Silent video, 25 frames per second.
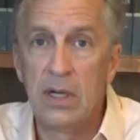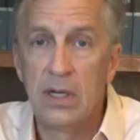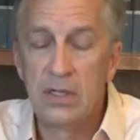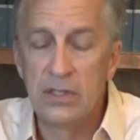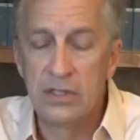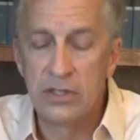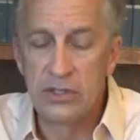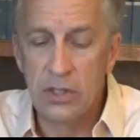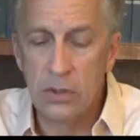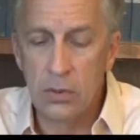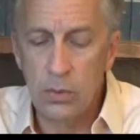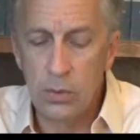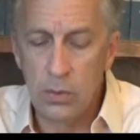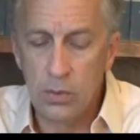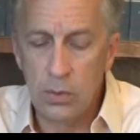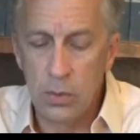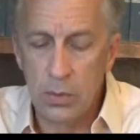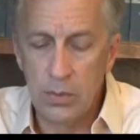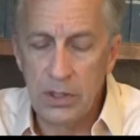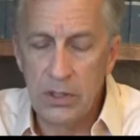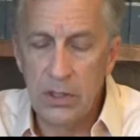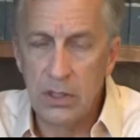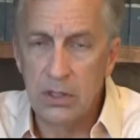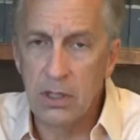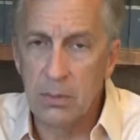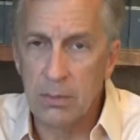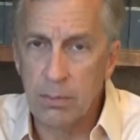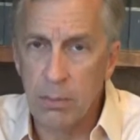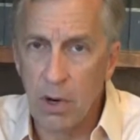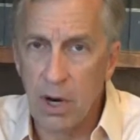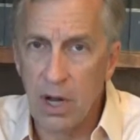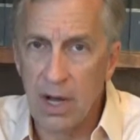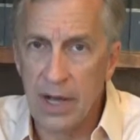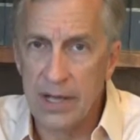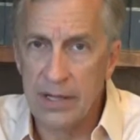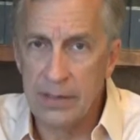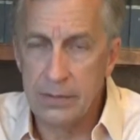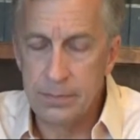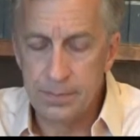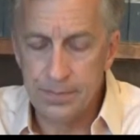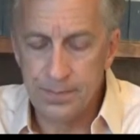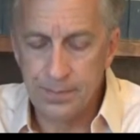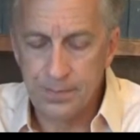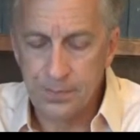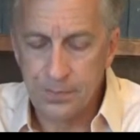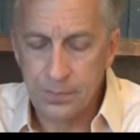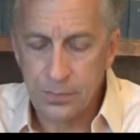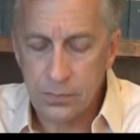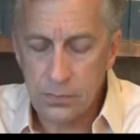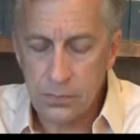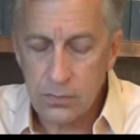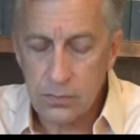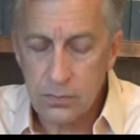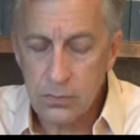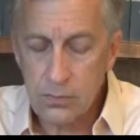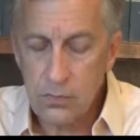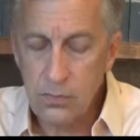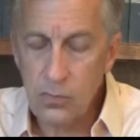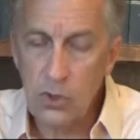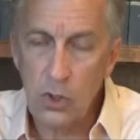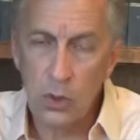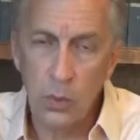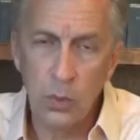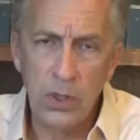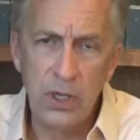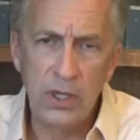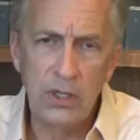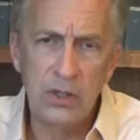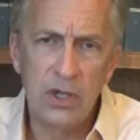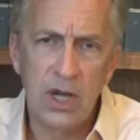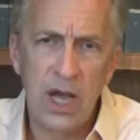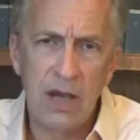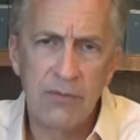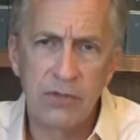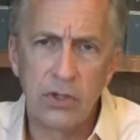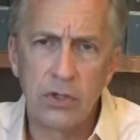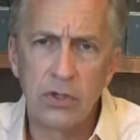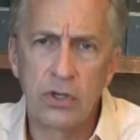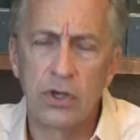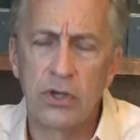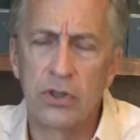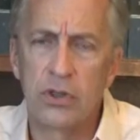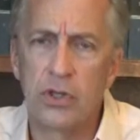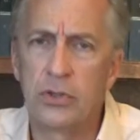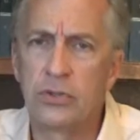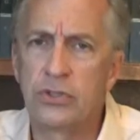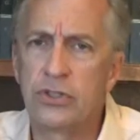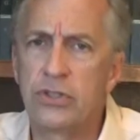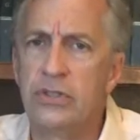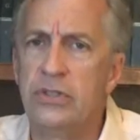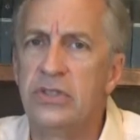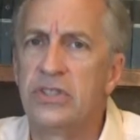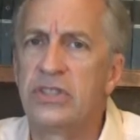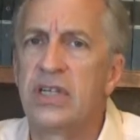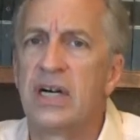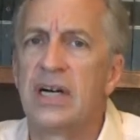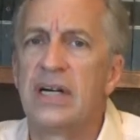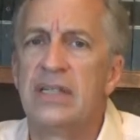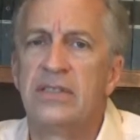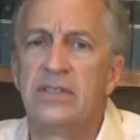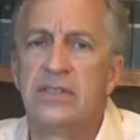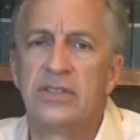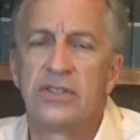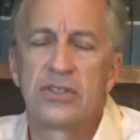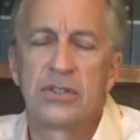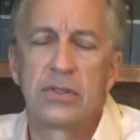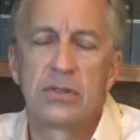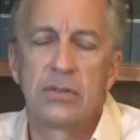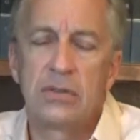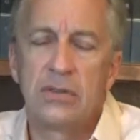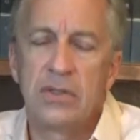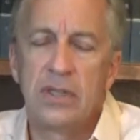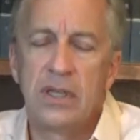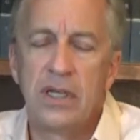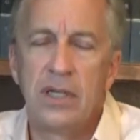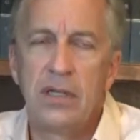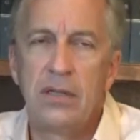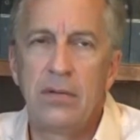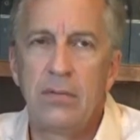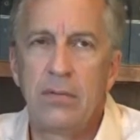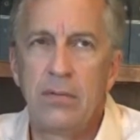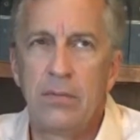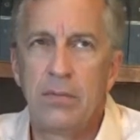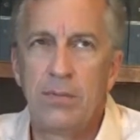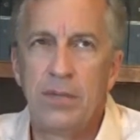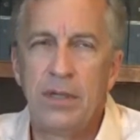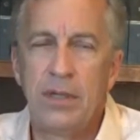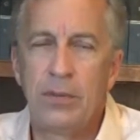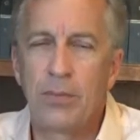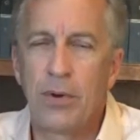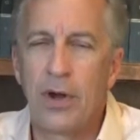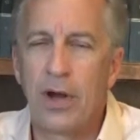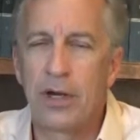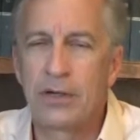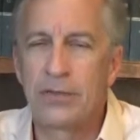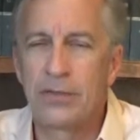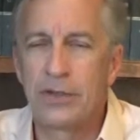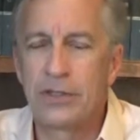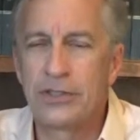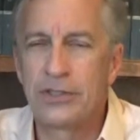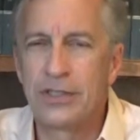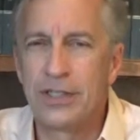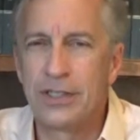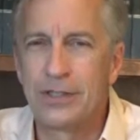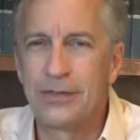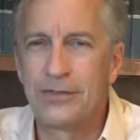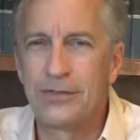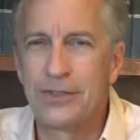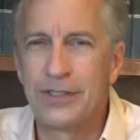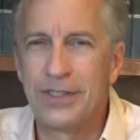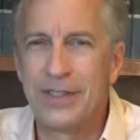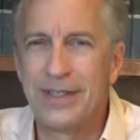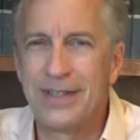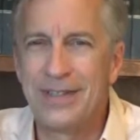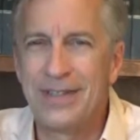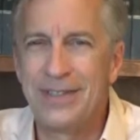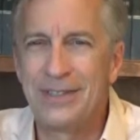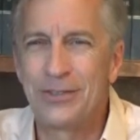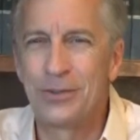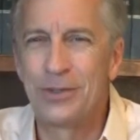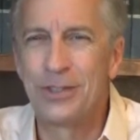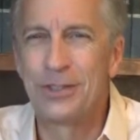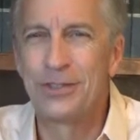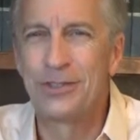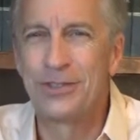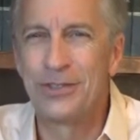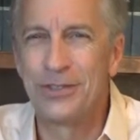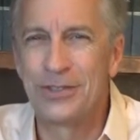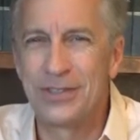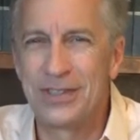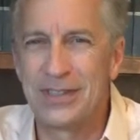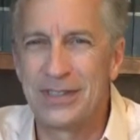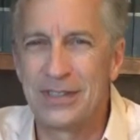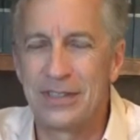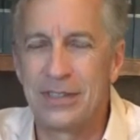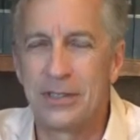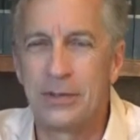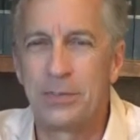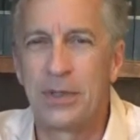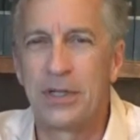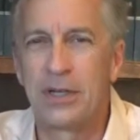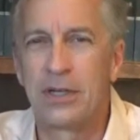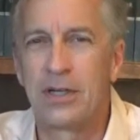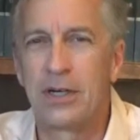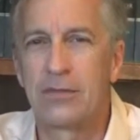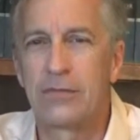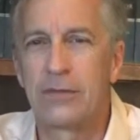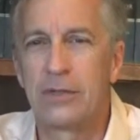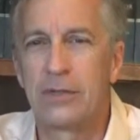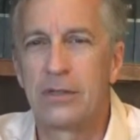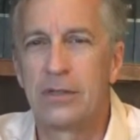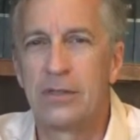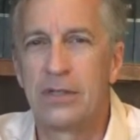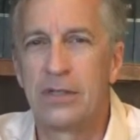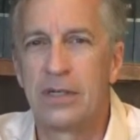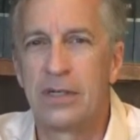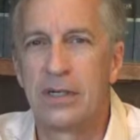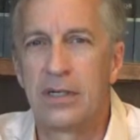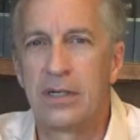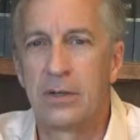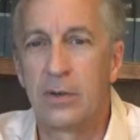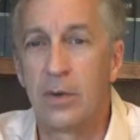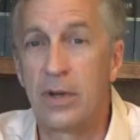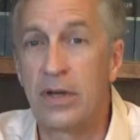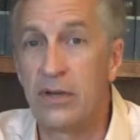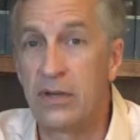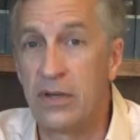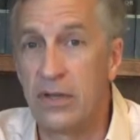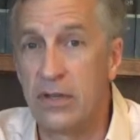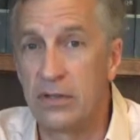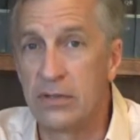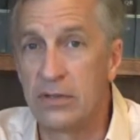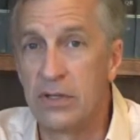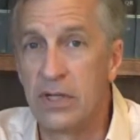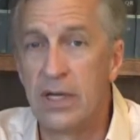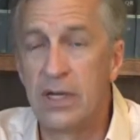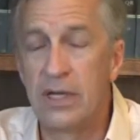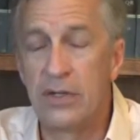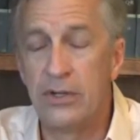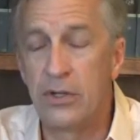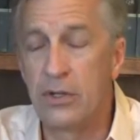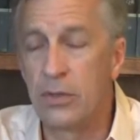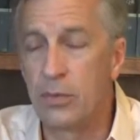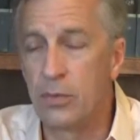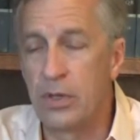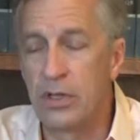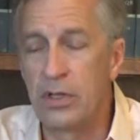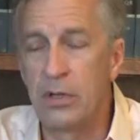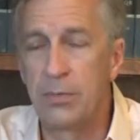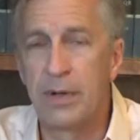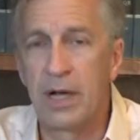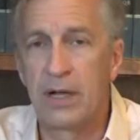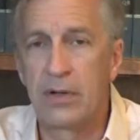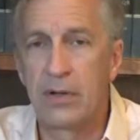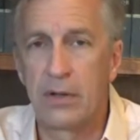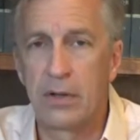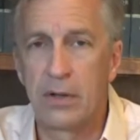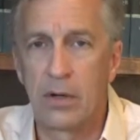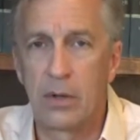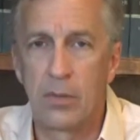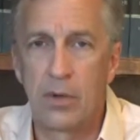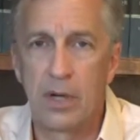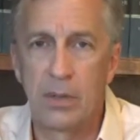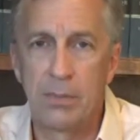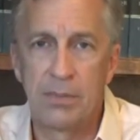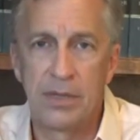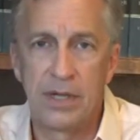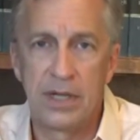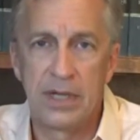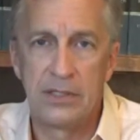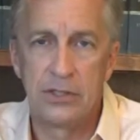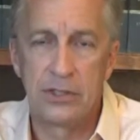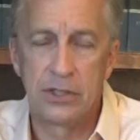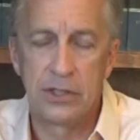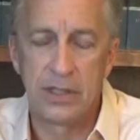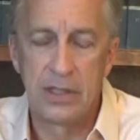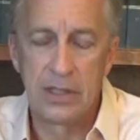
So when we look at pride, we have to look at those two sides. And certainly being proud of ourselves in the traditional sense has been covered a great deal. You can read about it on our webpage.